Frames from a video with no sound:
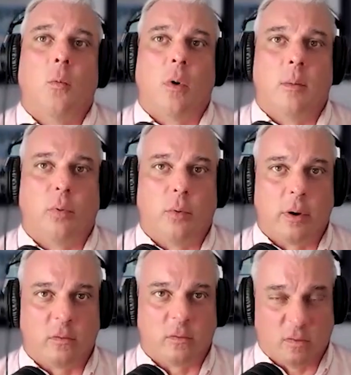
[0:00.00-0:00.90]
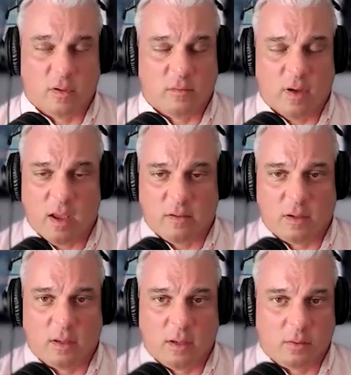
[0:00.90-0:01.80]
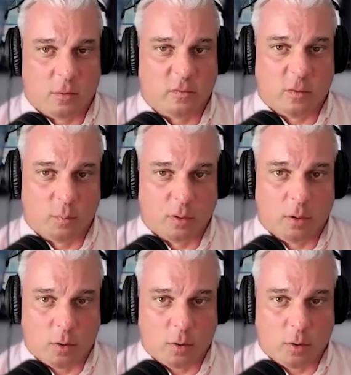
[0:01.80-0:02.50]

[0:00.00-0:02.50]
where employers are incentivizing either super